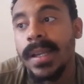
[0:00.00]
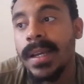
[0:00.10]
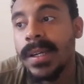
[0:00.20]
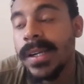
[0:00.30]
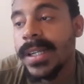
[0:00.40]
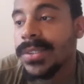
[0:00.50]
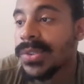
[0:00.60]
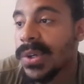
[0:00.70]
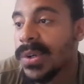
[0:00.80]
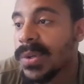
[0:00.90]
Alright,
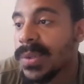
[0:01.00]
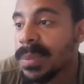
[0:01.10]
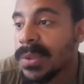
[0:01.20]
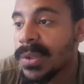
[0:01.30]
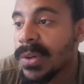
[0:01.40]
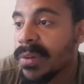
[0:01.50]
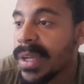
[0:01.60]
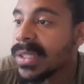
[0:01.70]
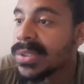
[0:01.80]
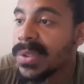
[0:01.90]
so we'll go right
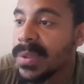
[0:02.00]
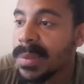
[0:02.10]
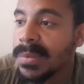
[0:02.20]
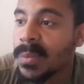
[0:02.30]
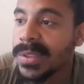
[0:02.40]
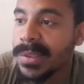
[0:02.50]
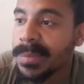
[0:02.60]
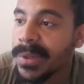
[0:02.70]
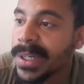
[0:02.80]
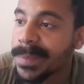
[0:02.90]
into it. What to
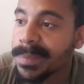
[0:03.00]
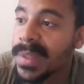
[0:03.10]
bring.